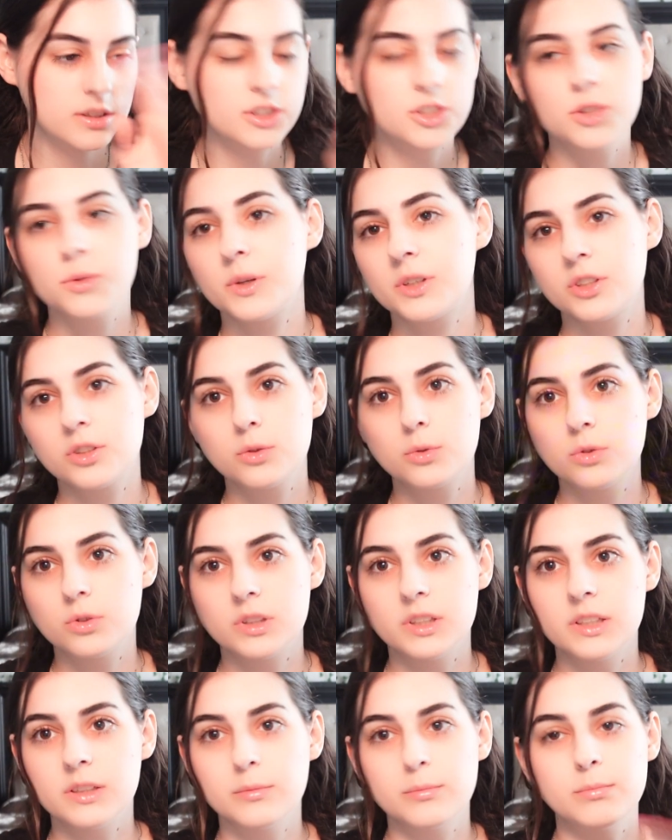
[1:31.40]
she watched the whole
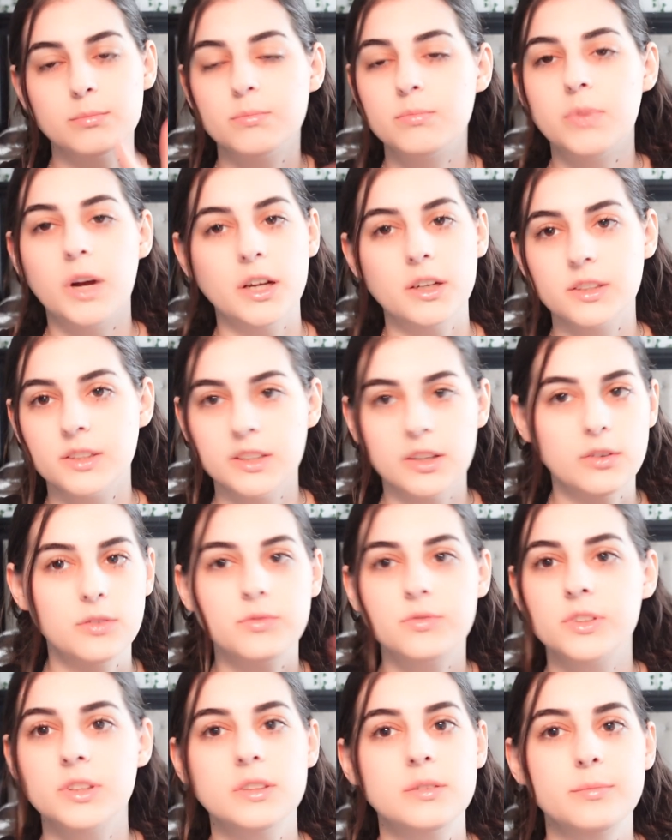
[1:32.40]
thing by
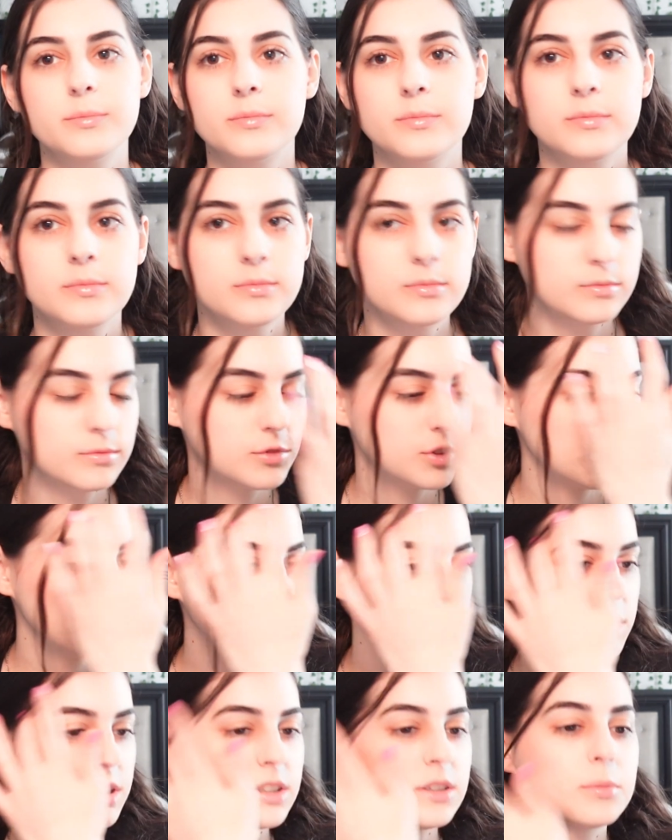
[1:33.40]
herself, and she
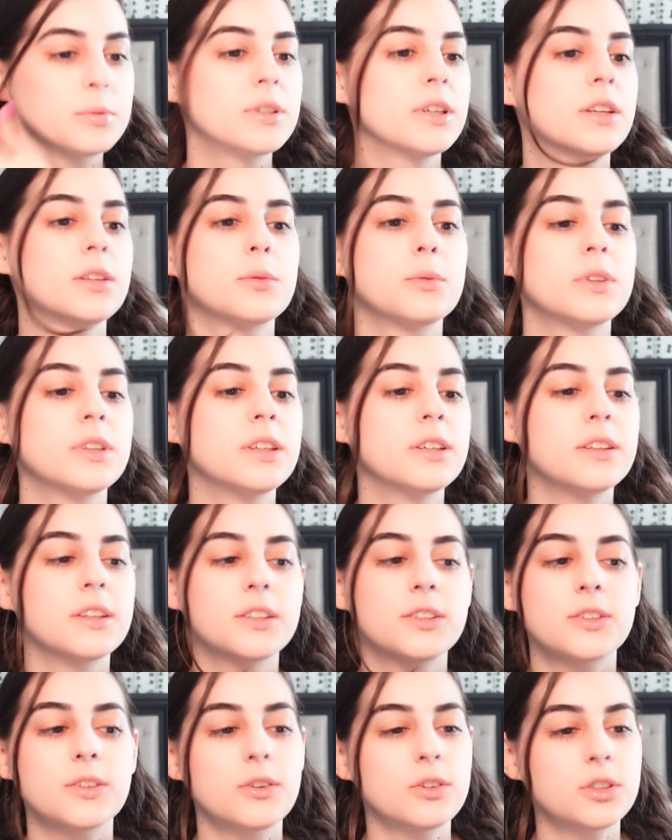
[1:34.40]
was obsessed with it.
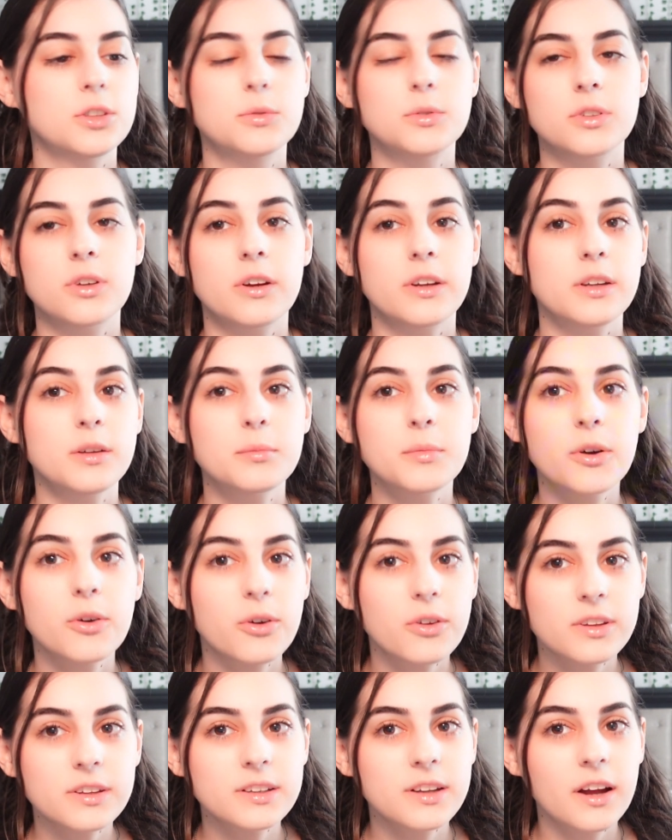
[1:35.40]
That's all she was talking about
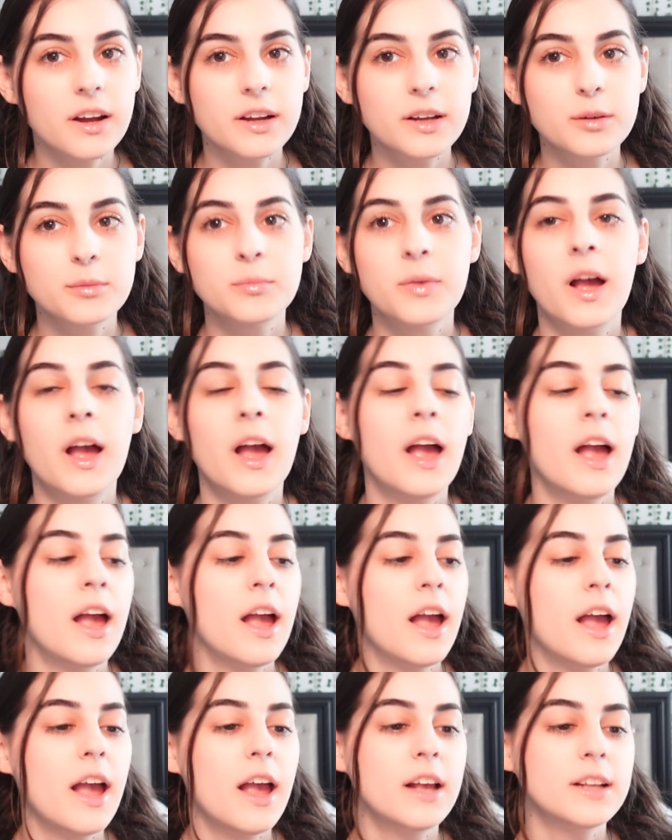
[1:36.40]
all the time.
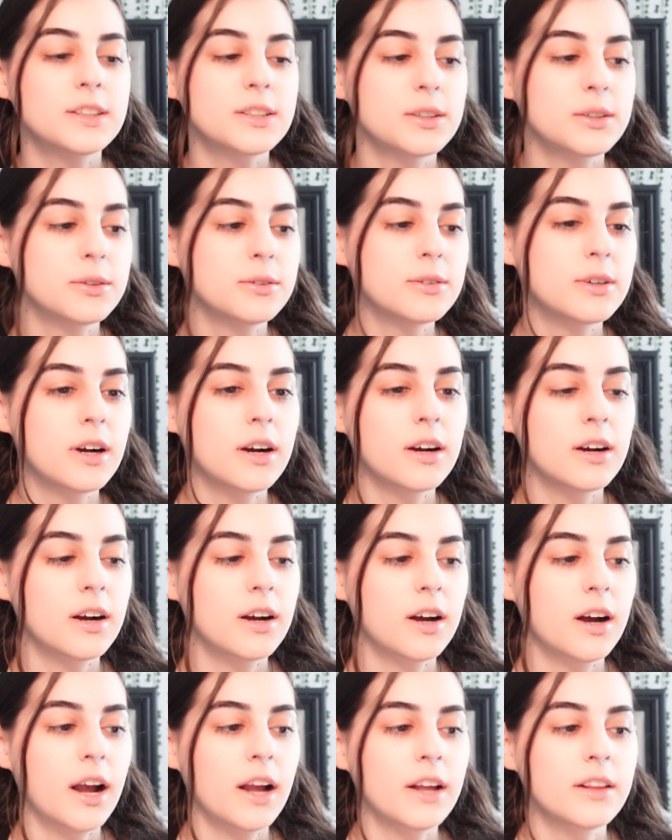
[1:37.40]
And so
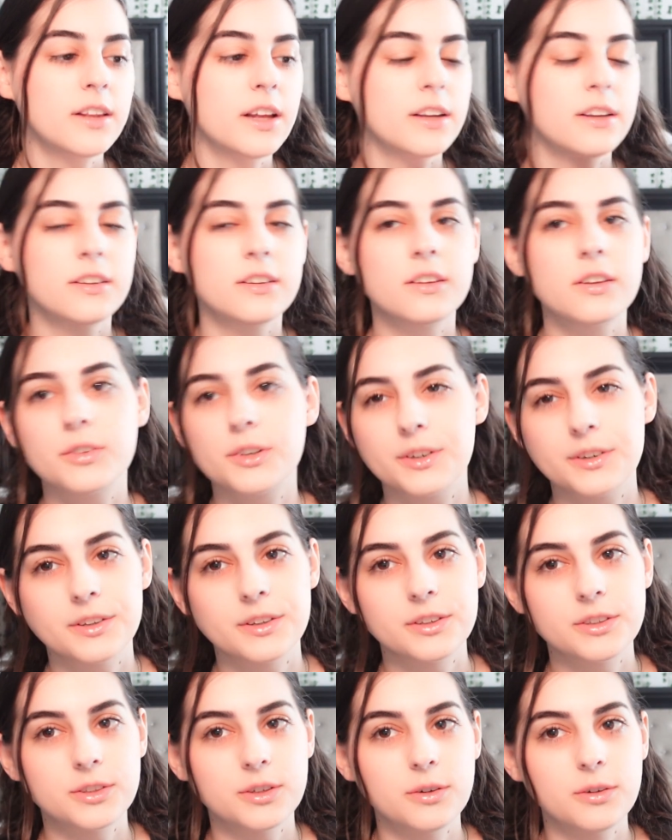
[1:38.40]
I'd never heard of
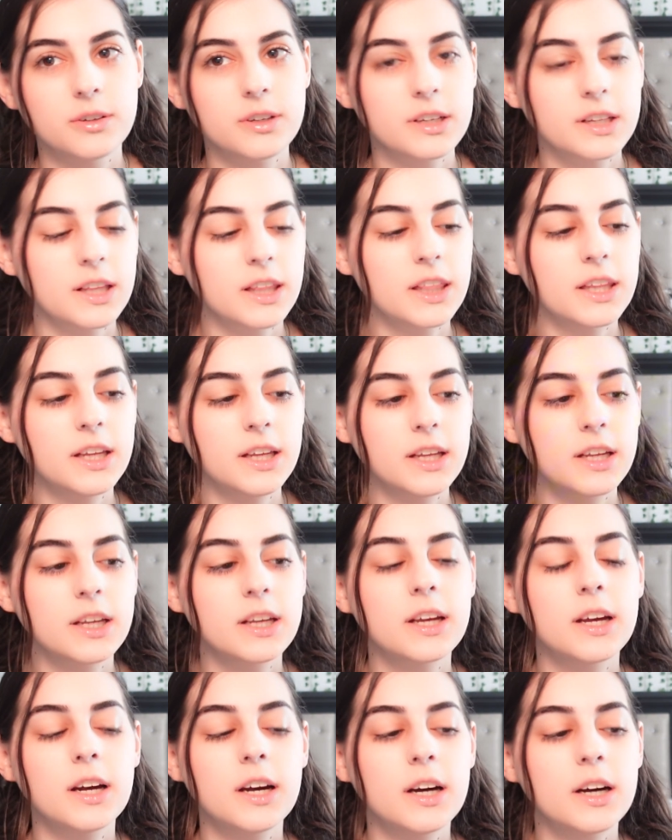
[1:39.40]
the show or
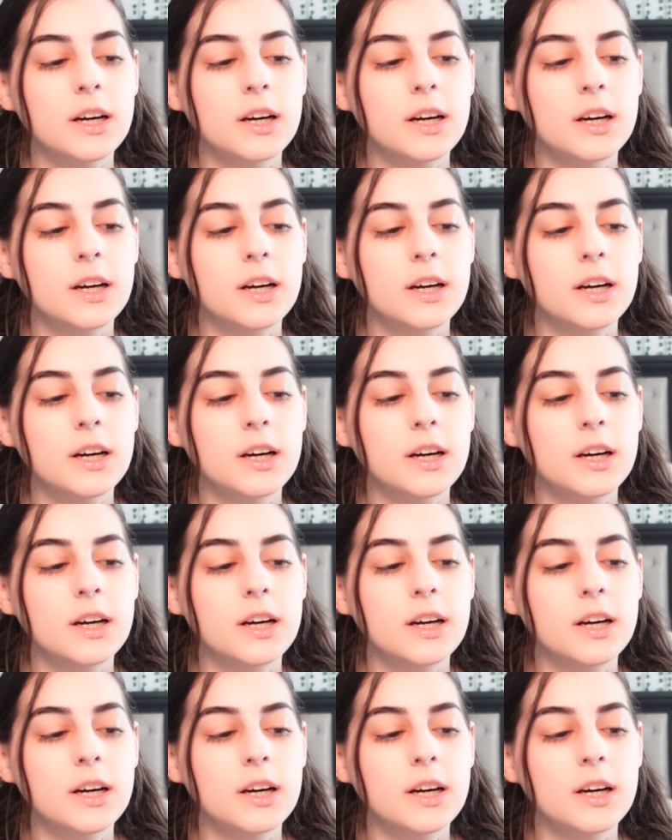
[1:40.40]
anything,